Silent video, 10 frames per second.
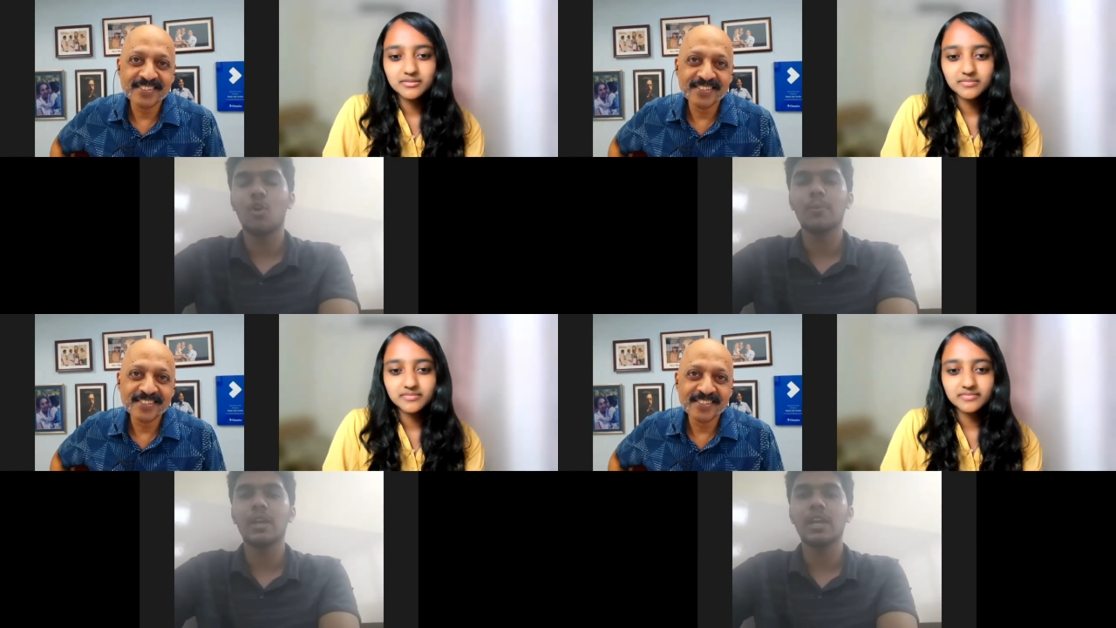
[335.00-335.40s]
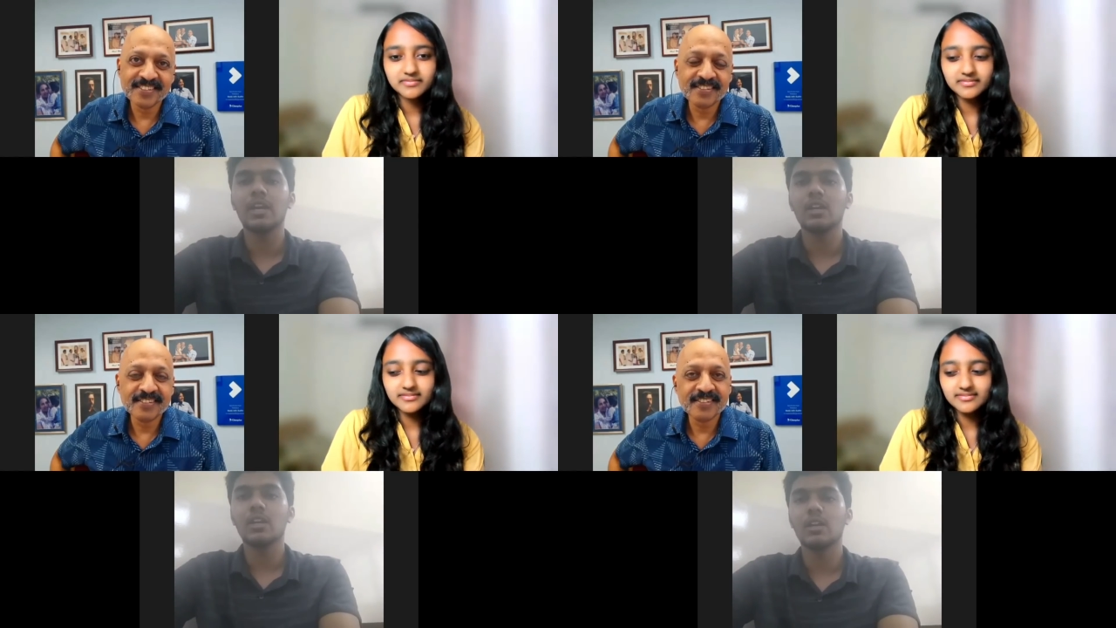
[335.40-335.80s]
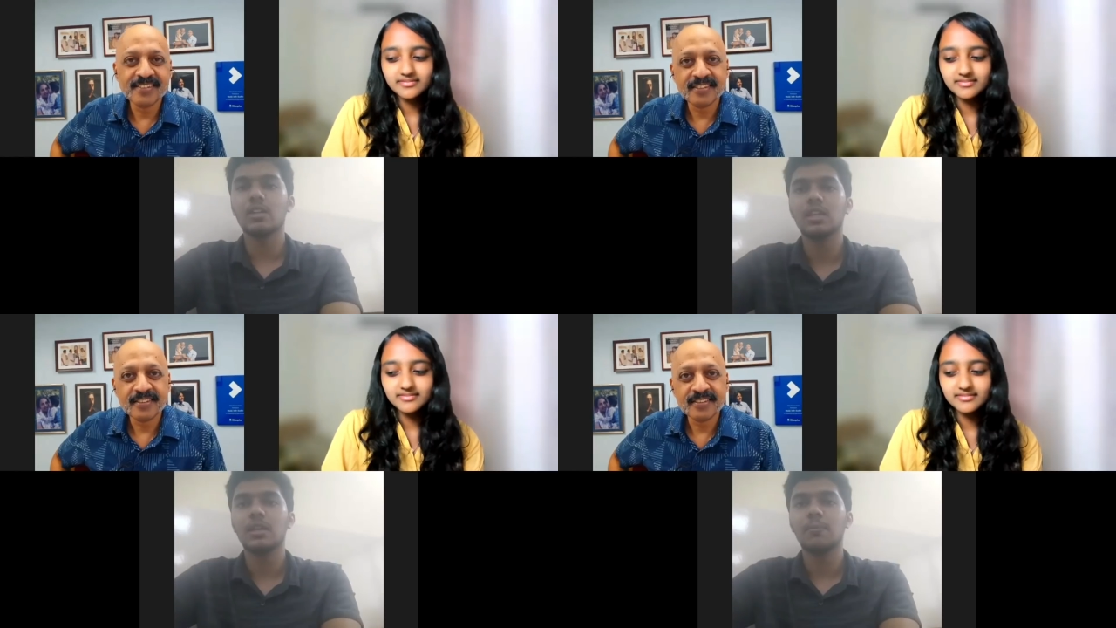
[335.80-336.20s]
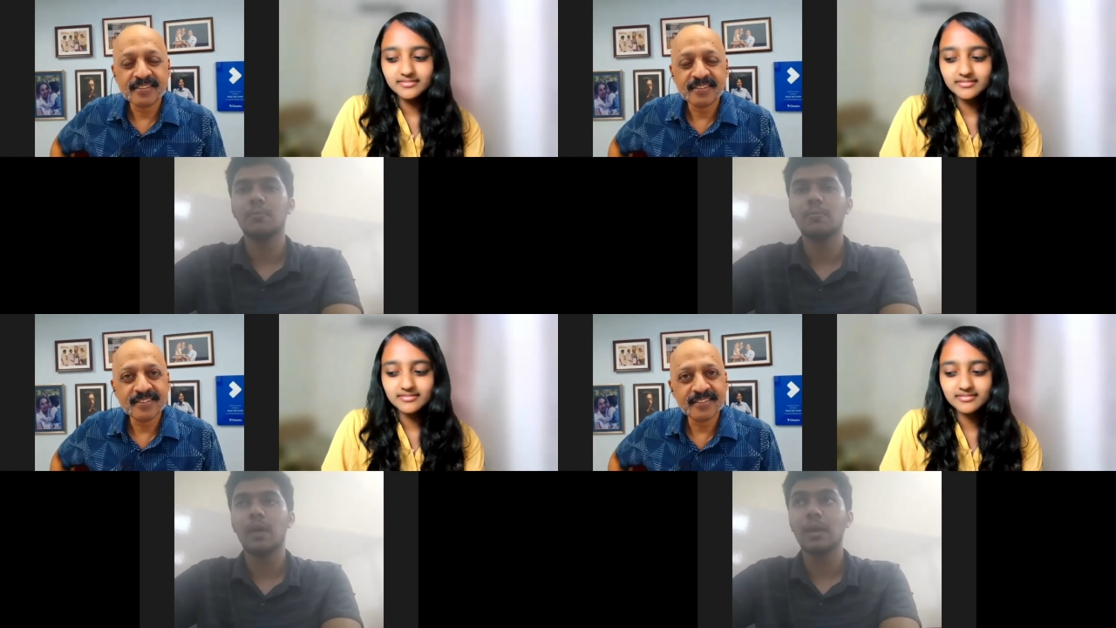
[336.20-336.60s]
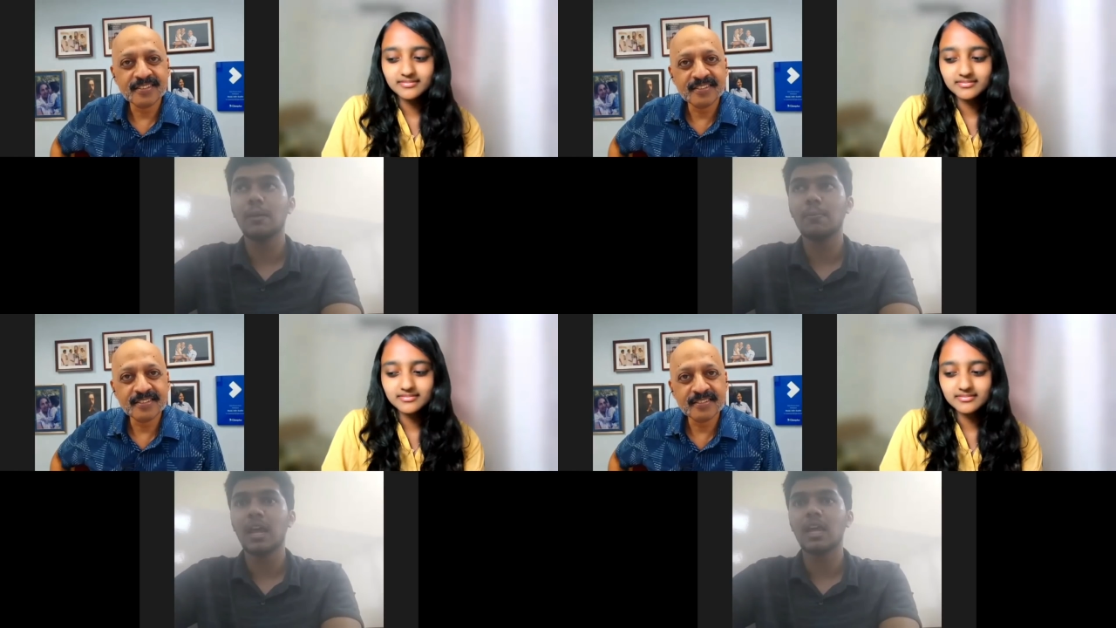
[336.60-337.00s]
Speaker 1: for me uh, the my
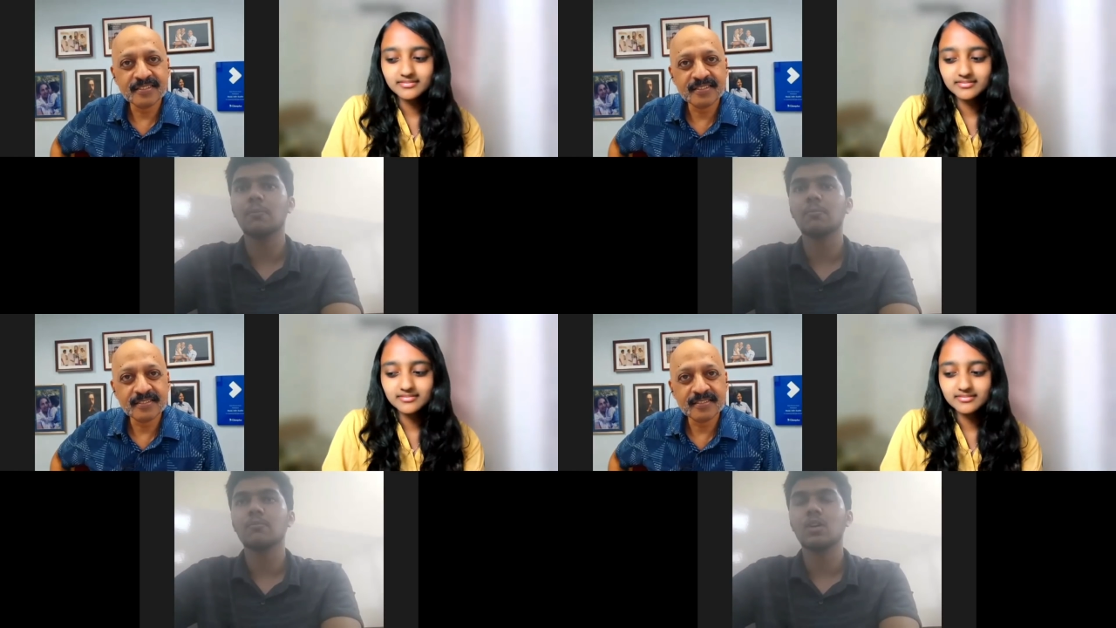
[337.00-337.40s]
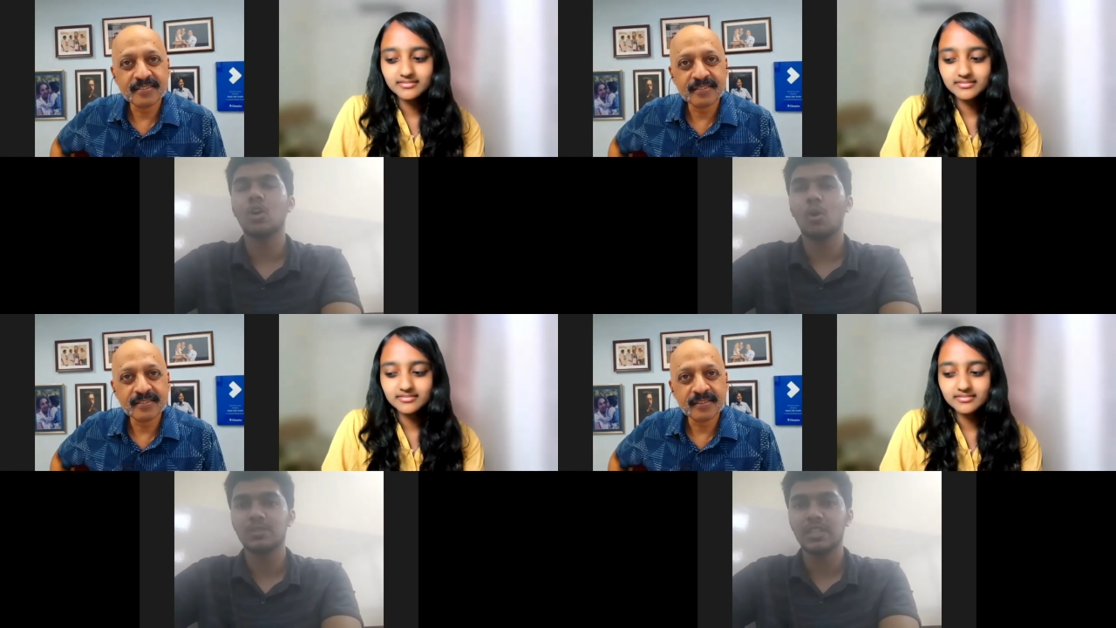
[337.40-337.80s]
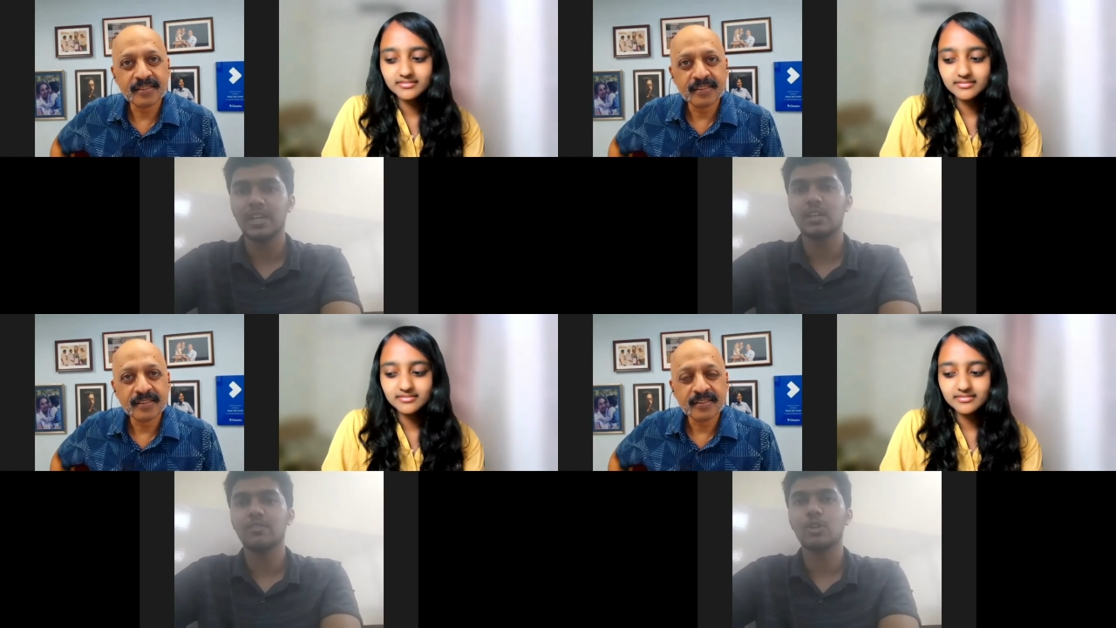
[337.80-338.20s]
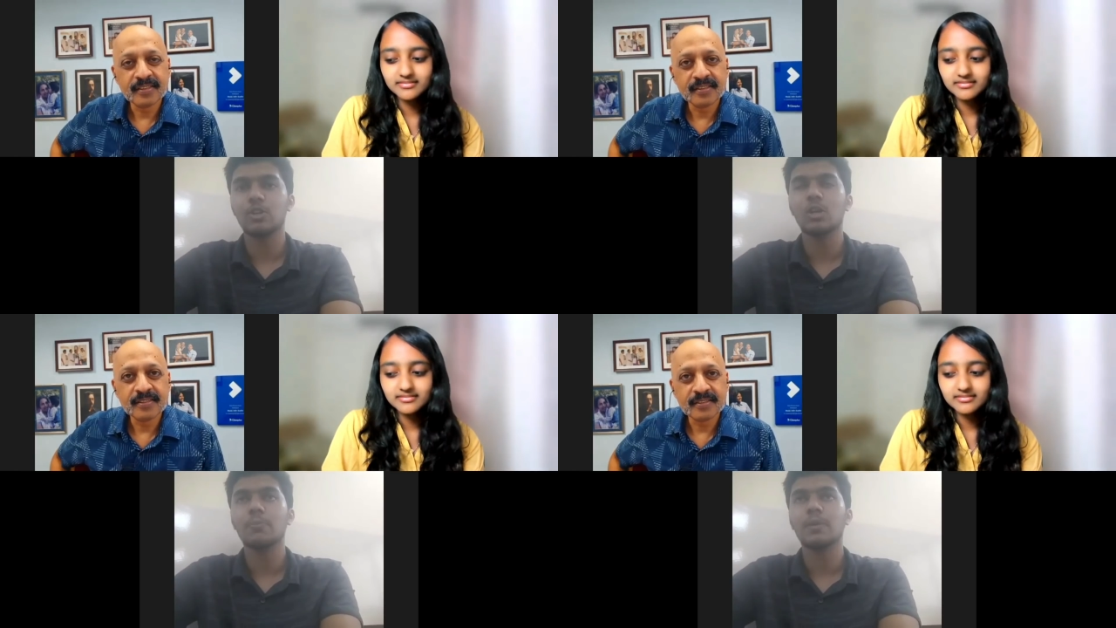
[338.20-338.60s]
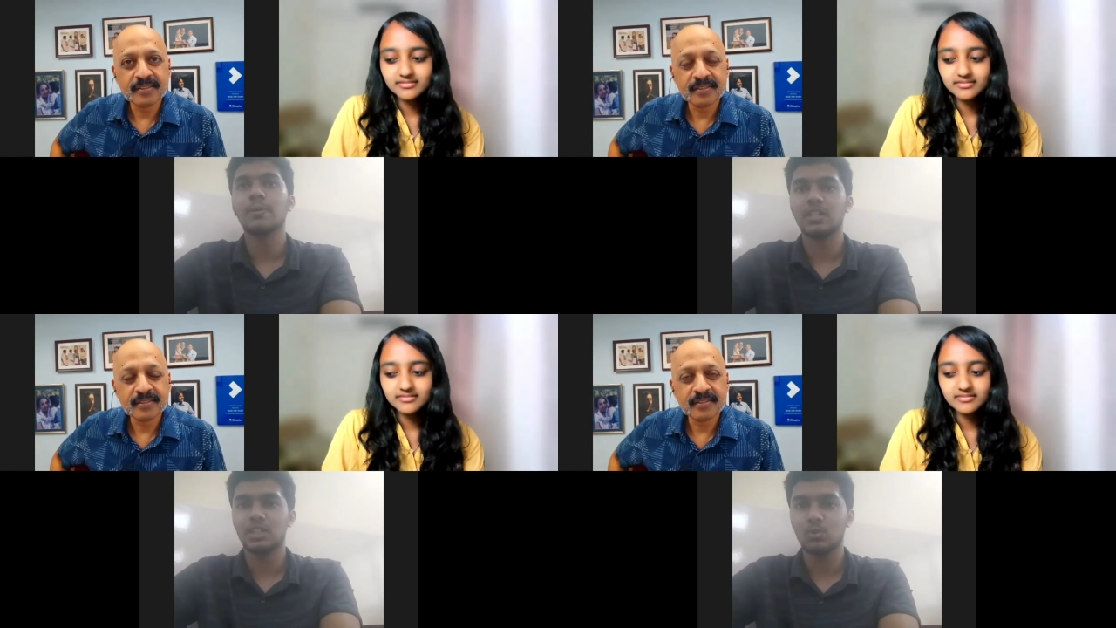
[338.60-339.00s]
prime objective during
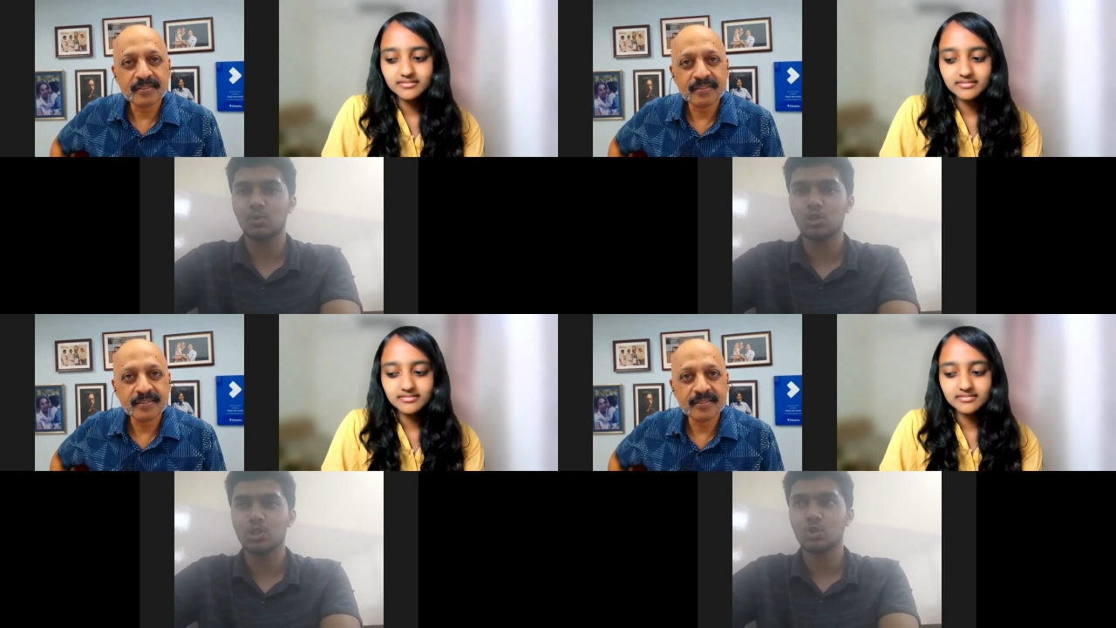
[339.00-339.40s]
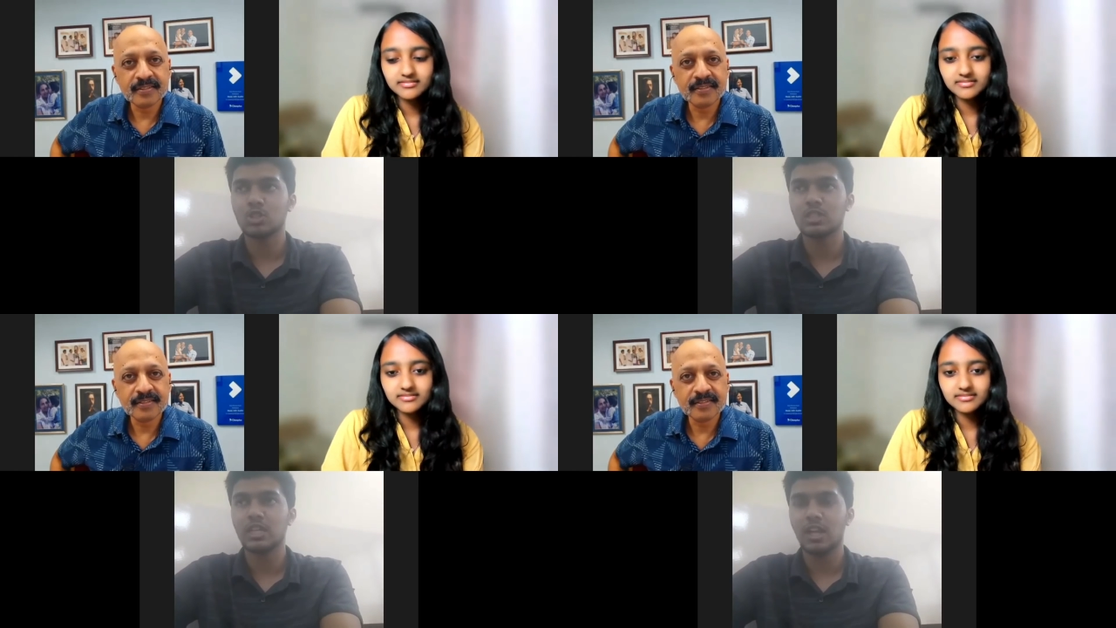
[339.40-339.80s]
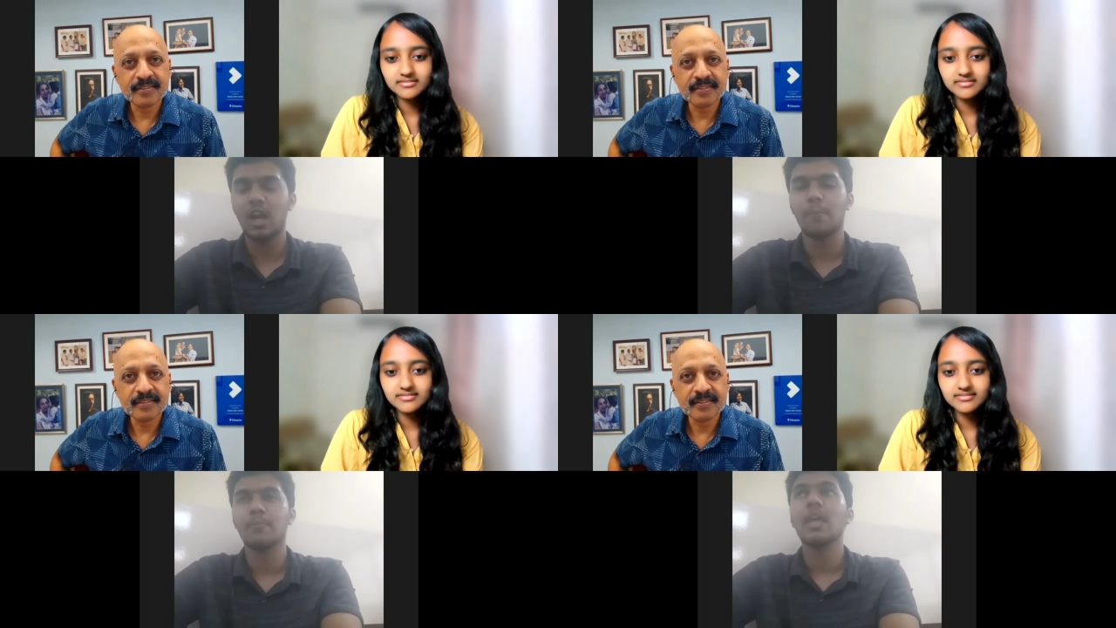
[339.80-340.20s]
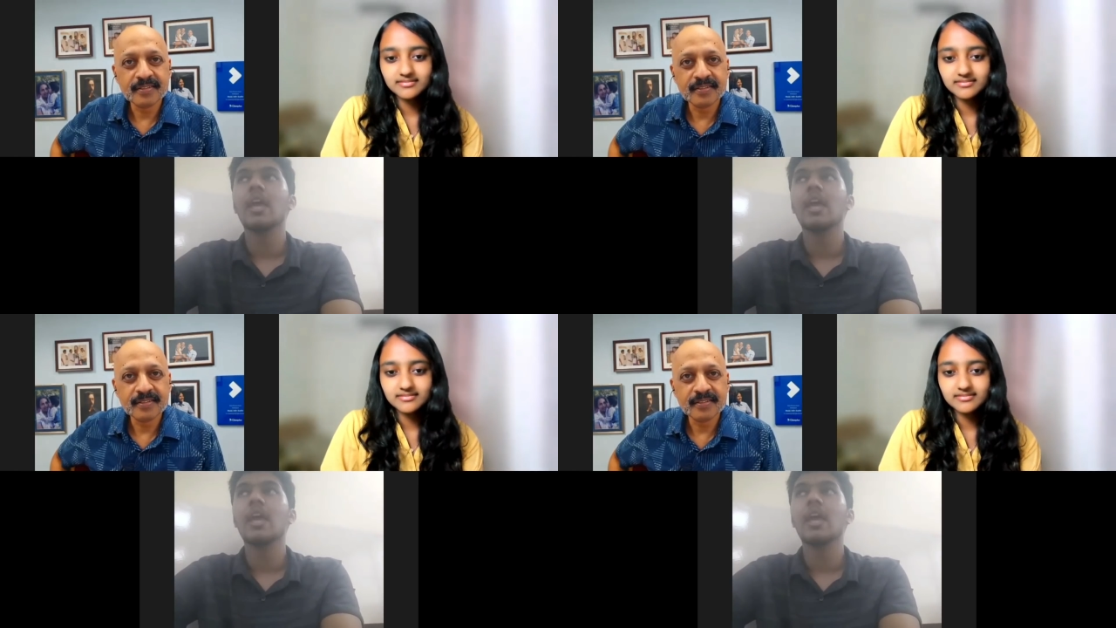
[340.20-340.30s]
preparation was to stay calm.